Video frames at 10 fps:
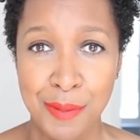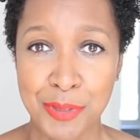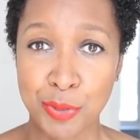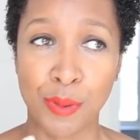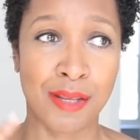
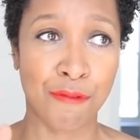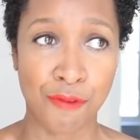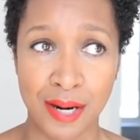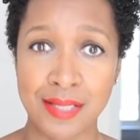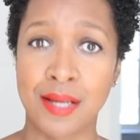between
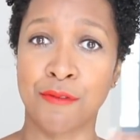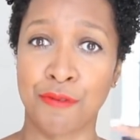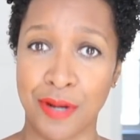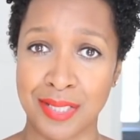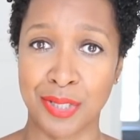Friday and
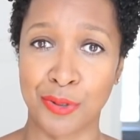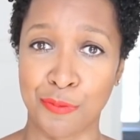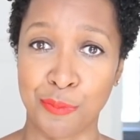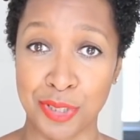Friday of